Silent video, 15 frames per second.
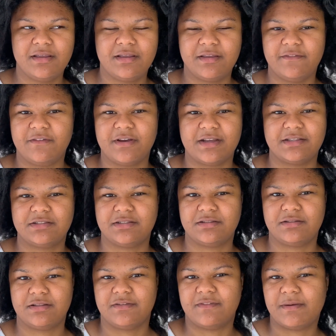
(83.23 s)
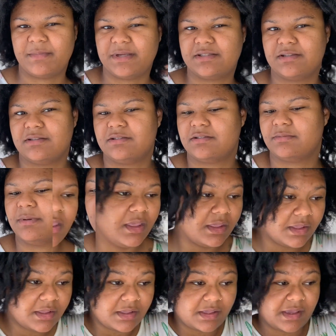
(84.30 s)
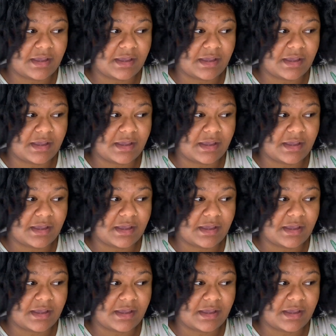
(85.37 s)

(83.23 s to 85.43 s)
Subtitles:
If that makes sense. But yeah,